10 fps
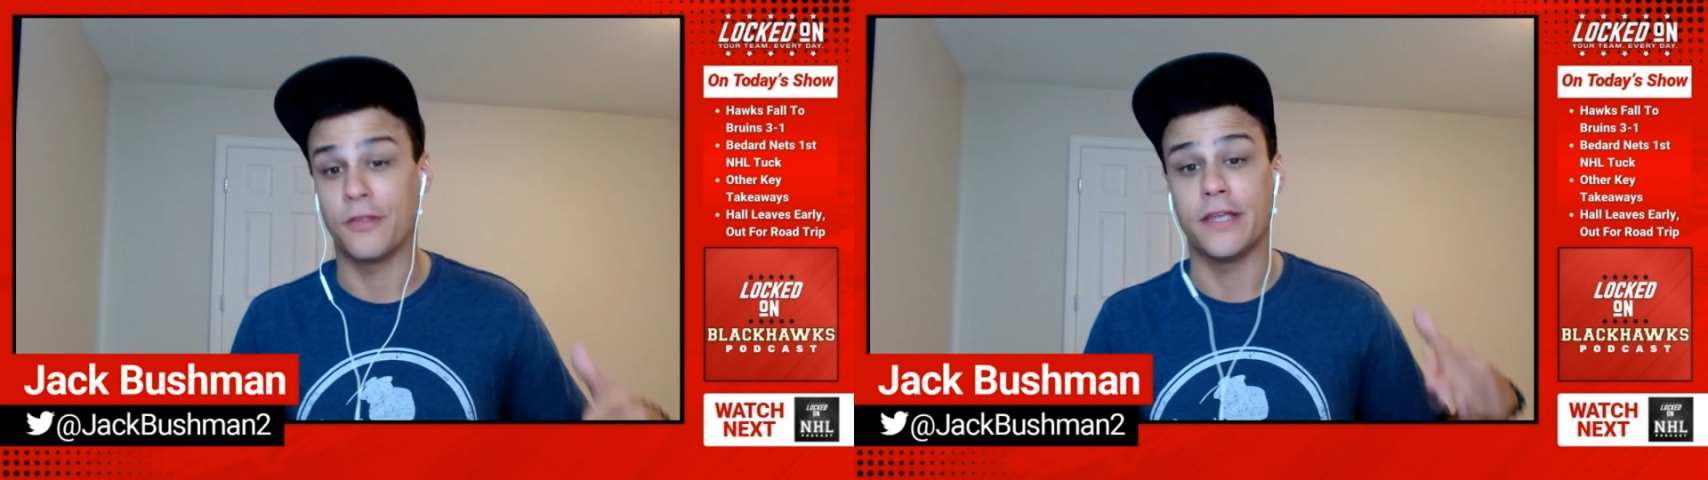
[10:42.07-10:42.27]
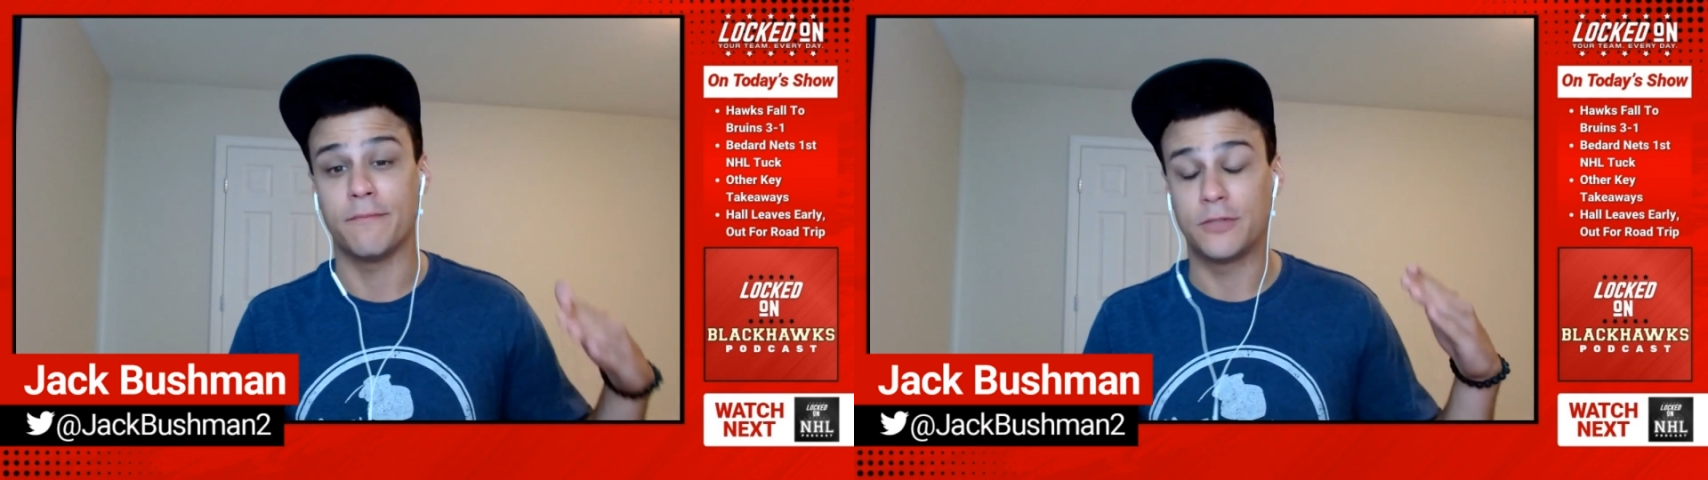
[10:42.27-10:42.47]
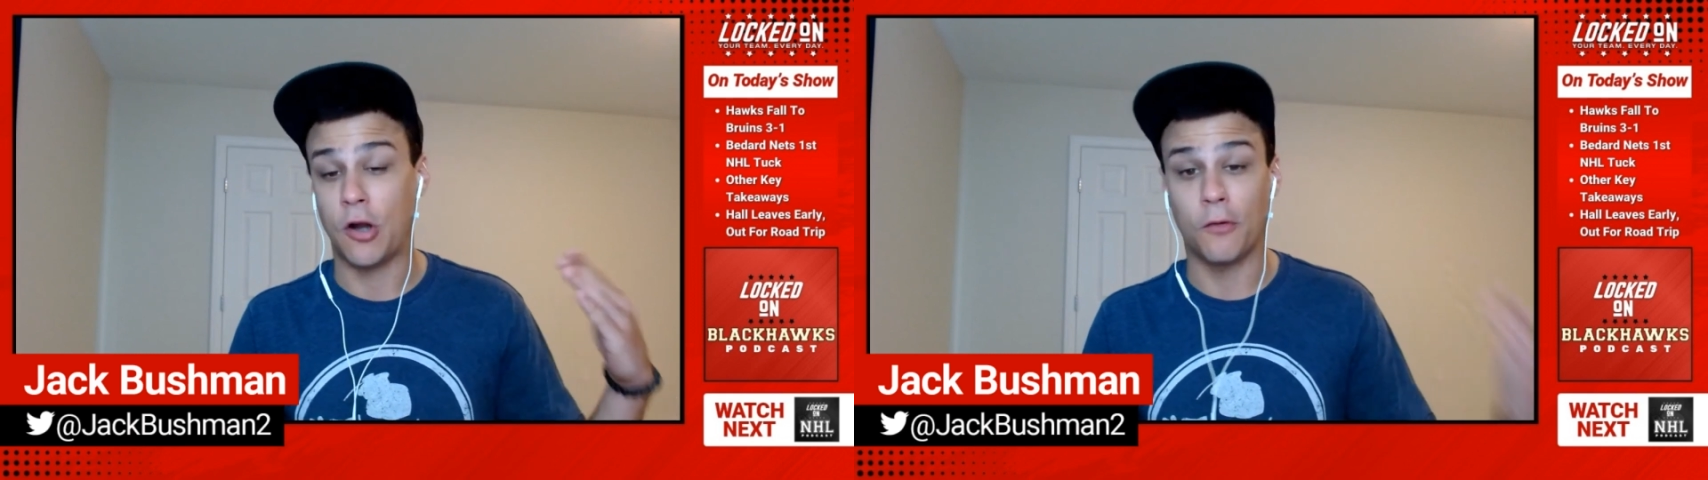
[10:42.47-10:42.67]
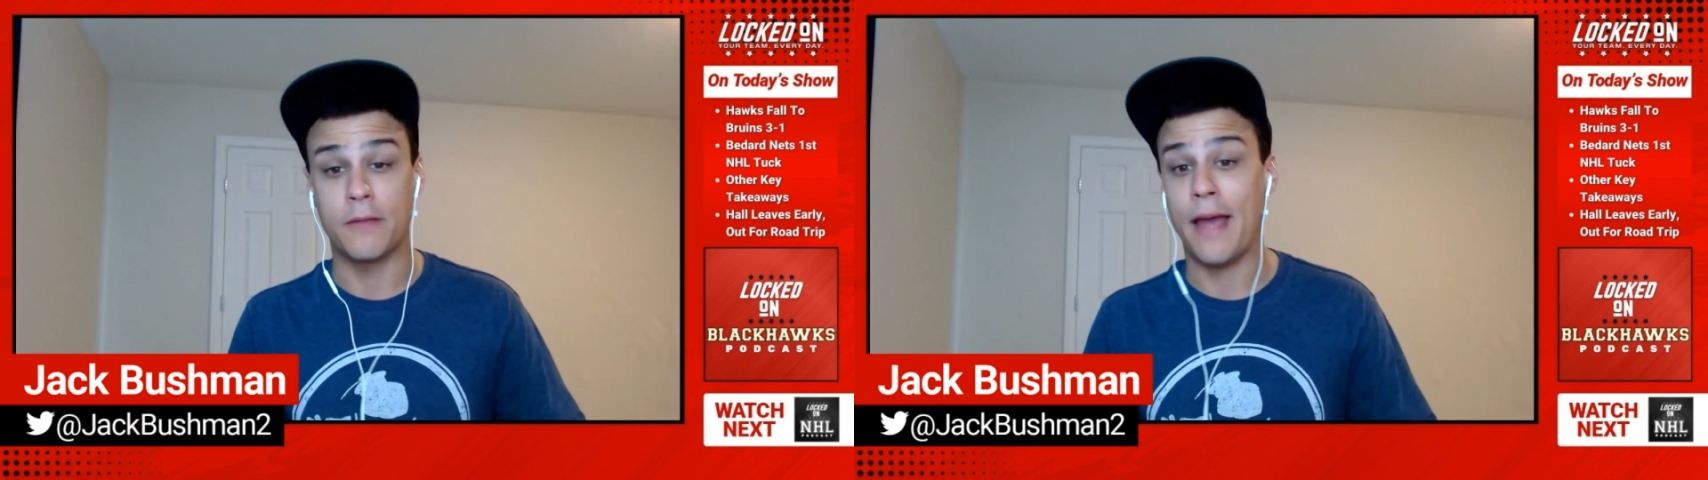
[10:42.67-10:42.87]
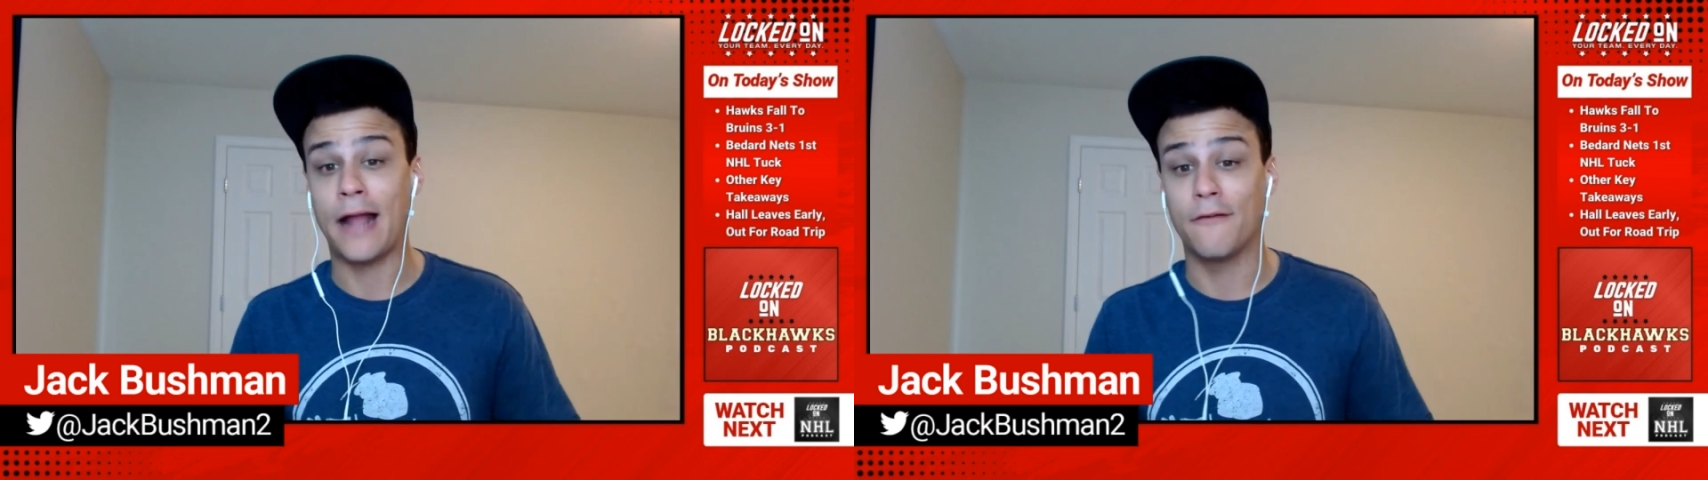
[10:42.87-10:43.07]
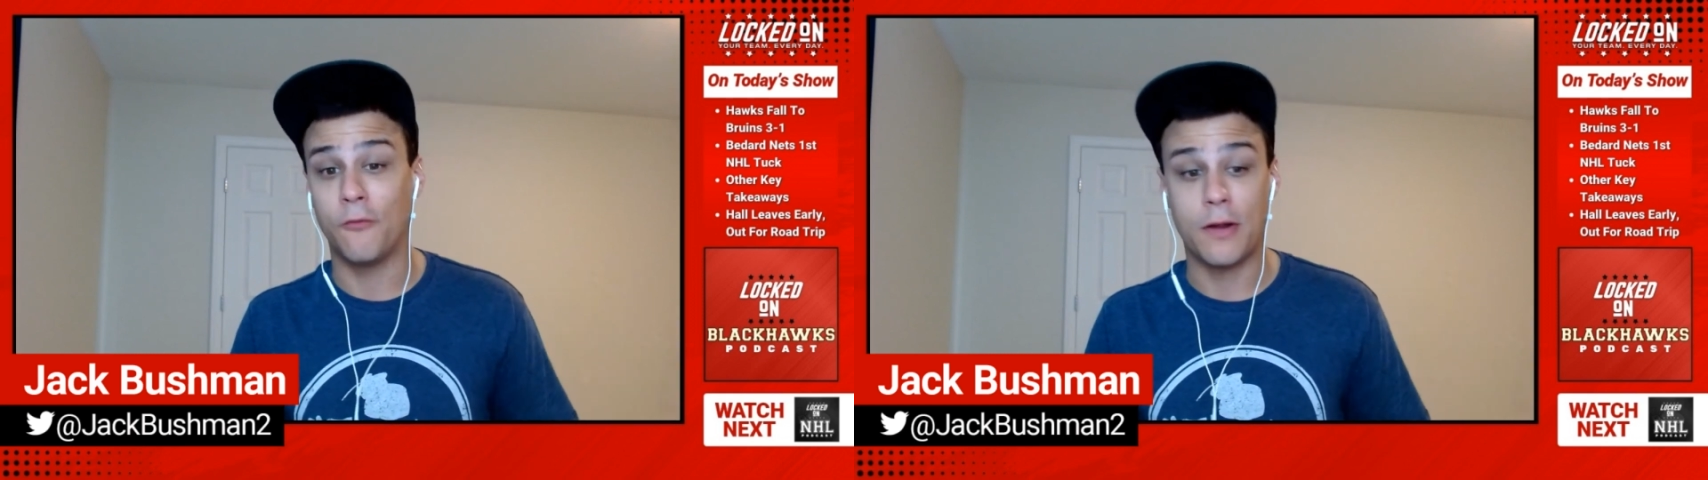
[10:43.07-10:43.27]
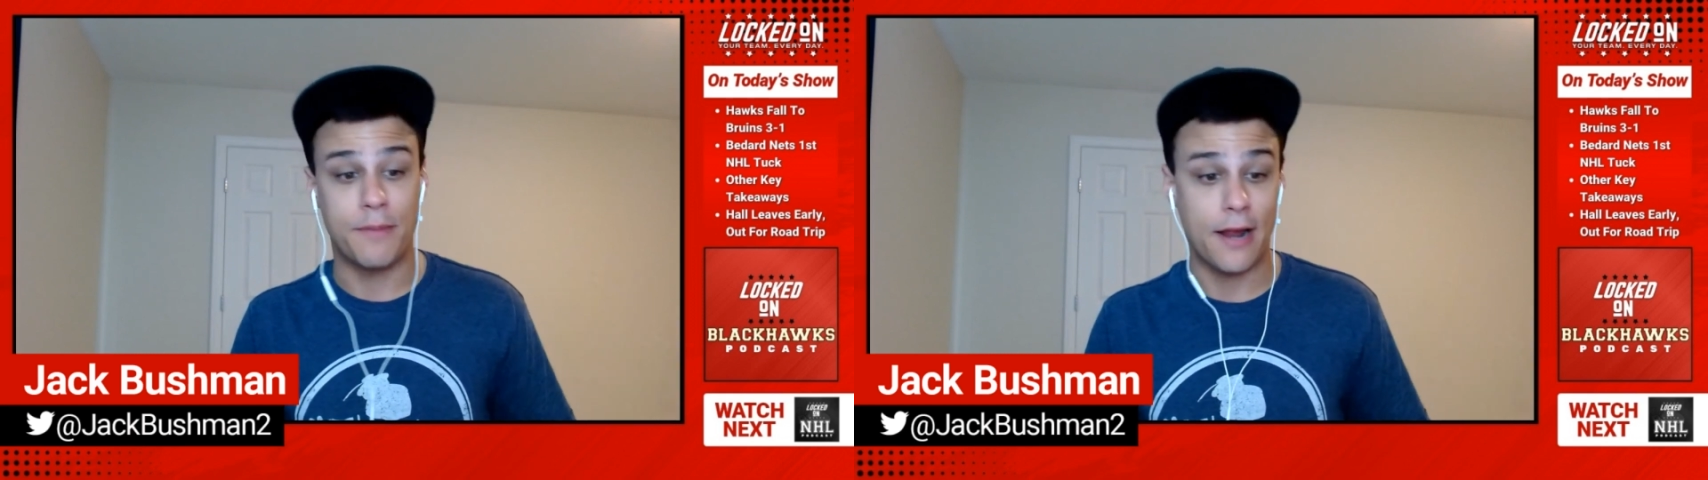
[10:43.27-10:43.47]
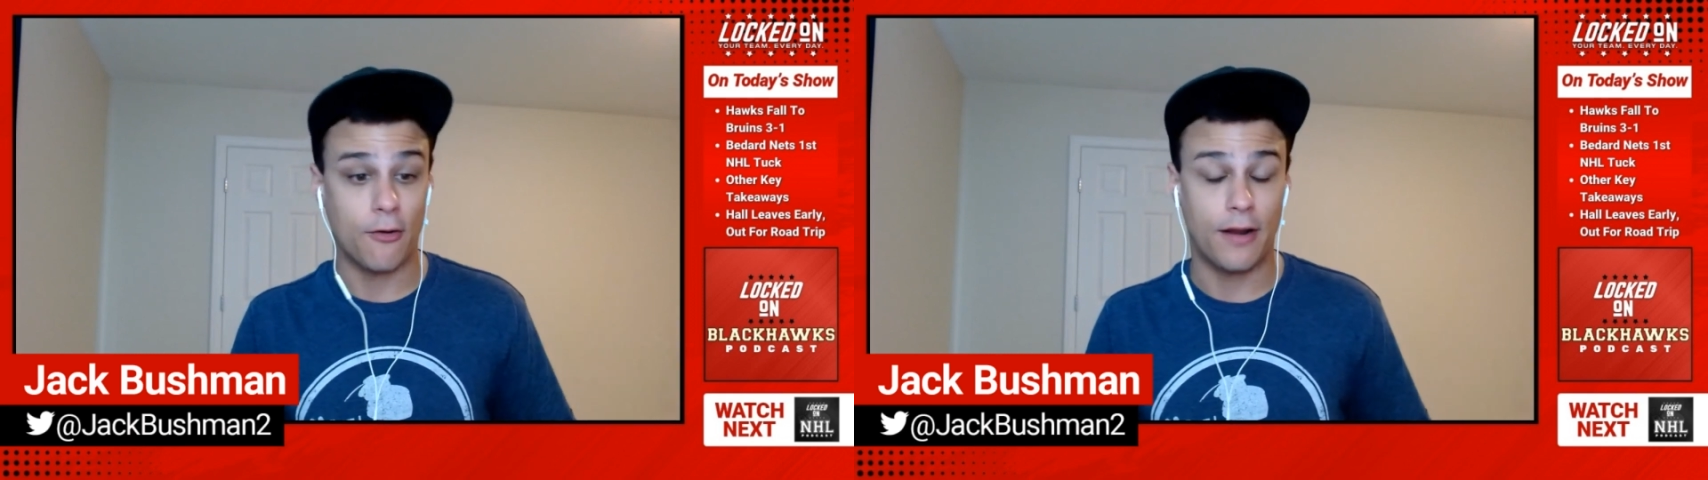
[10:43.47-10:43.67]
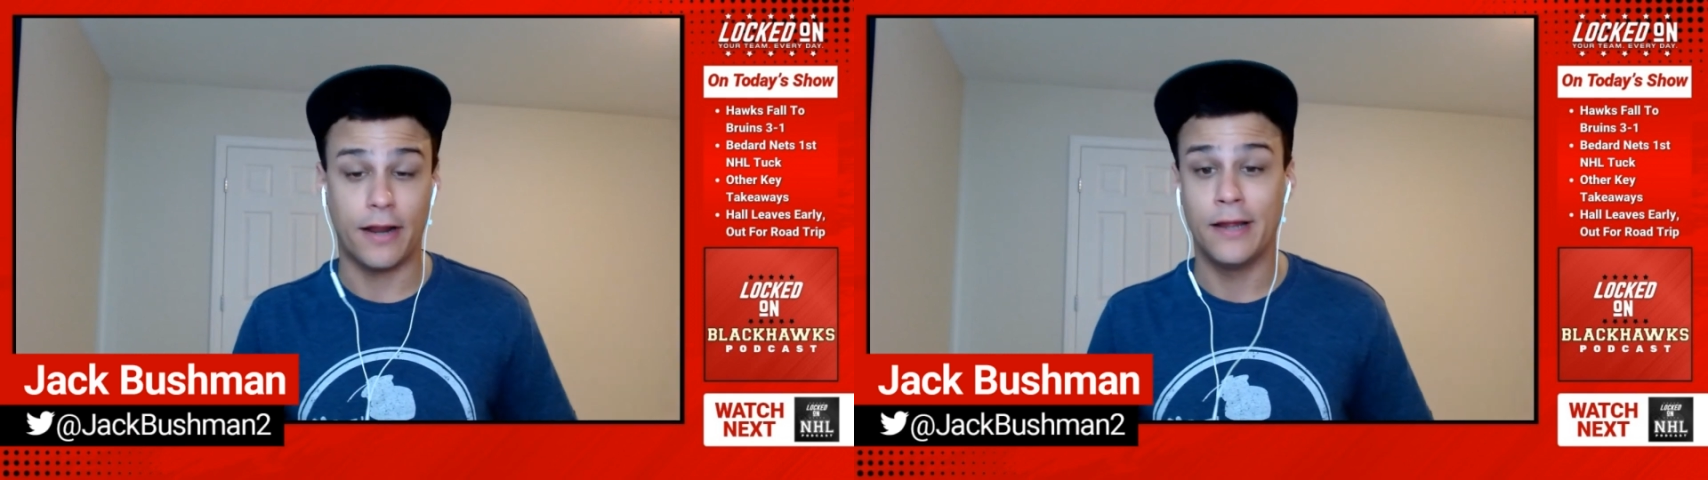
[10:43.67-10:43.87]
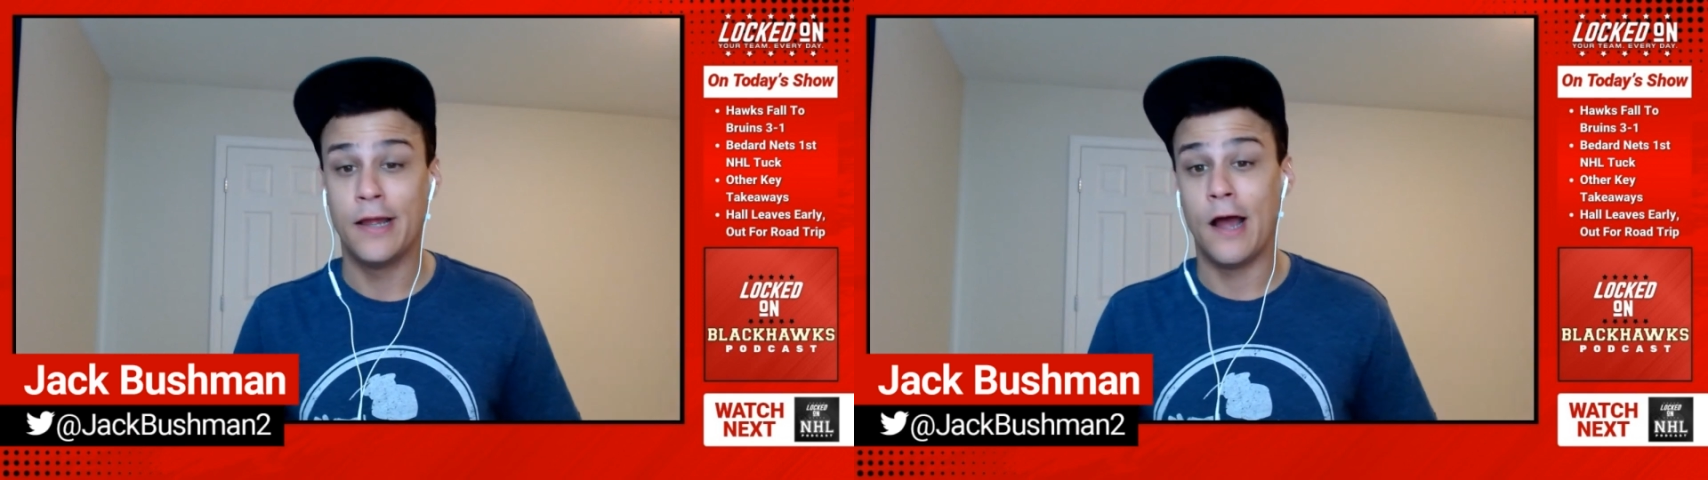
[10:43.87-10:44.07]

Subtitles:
The Charlie McAvoy pairing.